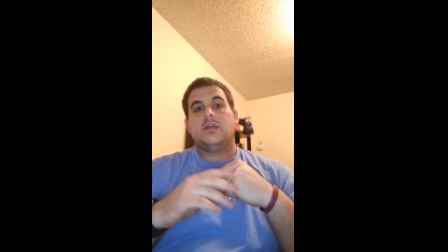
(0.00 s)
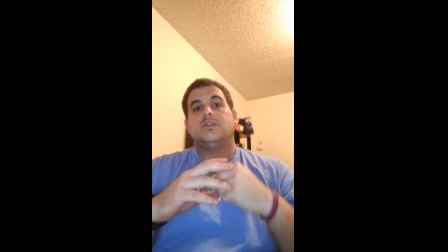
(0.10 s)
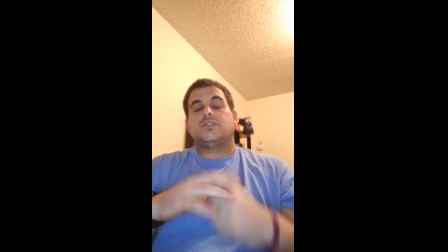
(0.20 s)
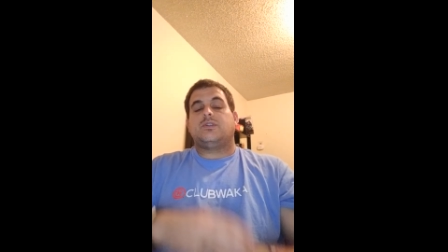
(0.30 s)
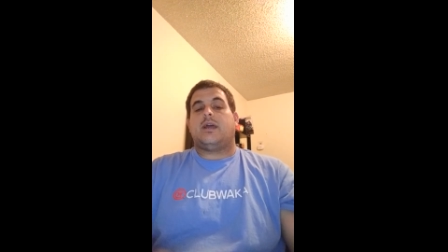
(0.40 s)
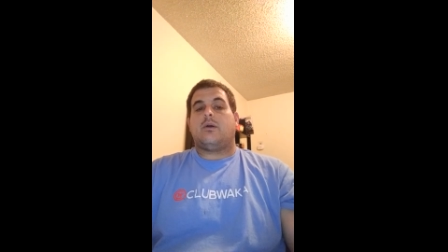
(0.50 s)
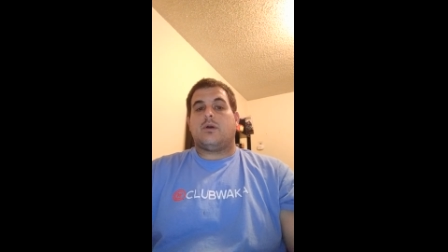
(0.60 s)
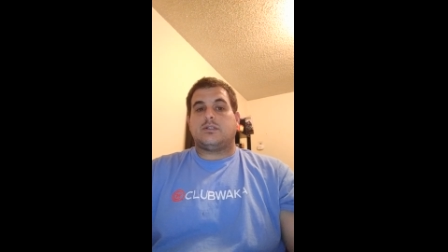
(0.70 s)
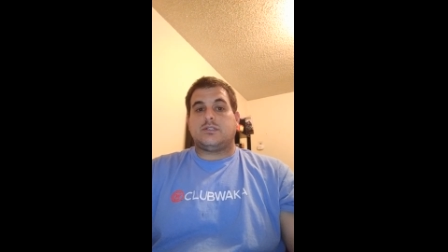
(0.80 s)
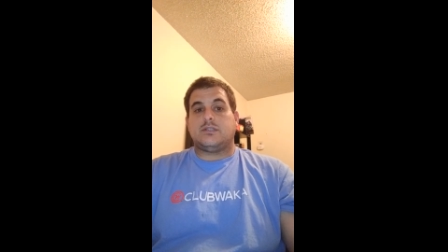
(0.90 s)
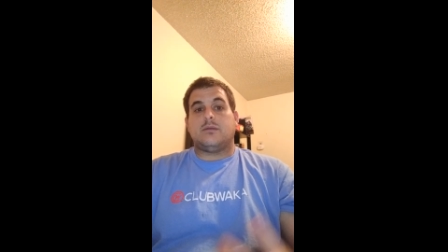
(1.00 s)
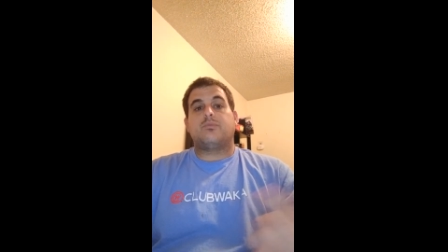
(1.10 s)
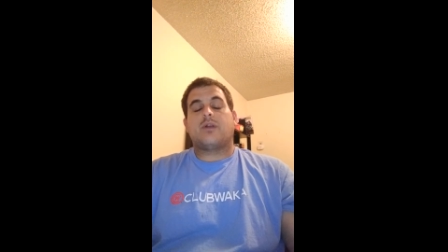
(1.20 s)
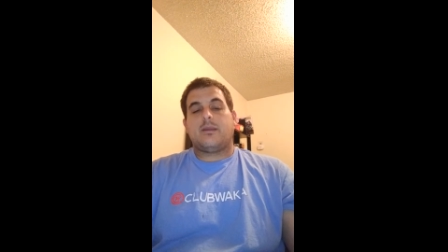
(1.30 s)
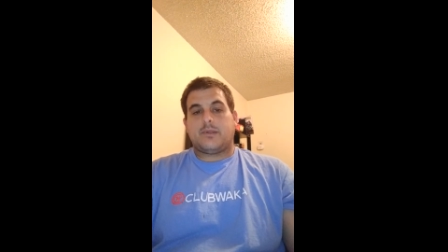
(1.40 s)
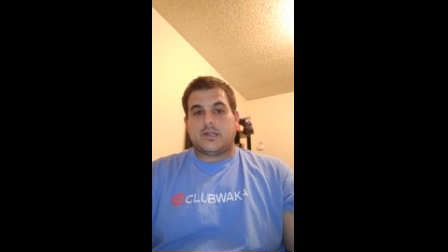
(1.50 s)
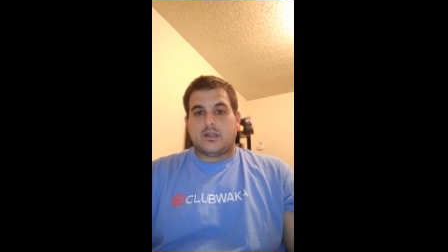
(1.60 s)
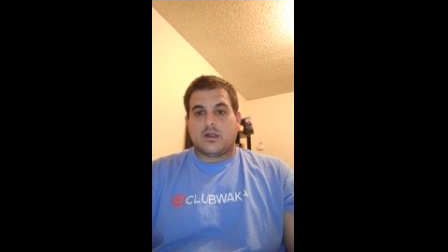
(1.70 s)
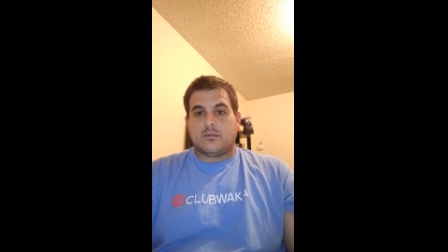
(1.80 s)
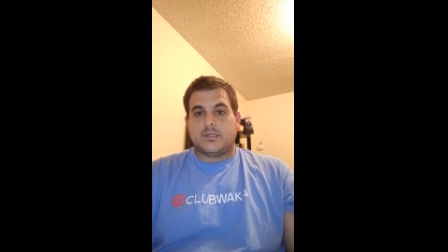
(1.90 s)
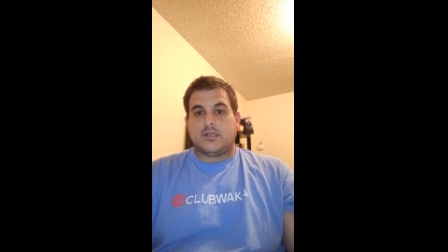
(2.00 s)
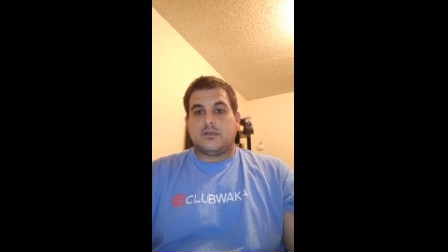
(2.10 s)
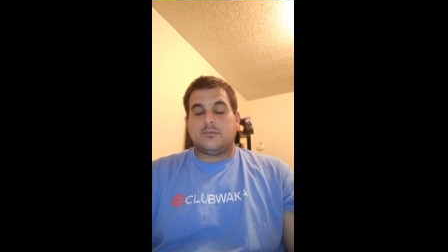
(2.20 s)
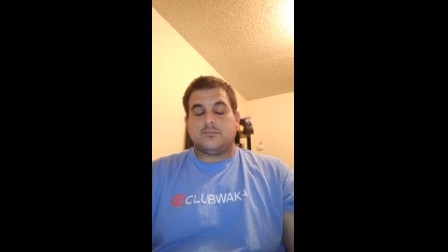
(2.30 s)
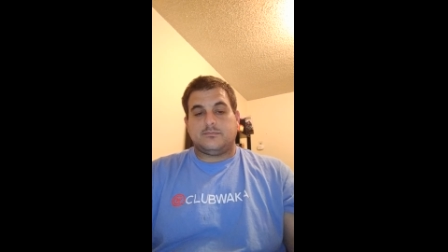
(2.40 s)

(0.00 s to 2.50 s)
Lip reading: So now onto the primary carbon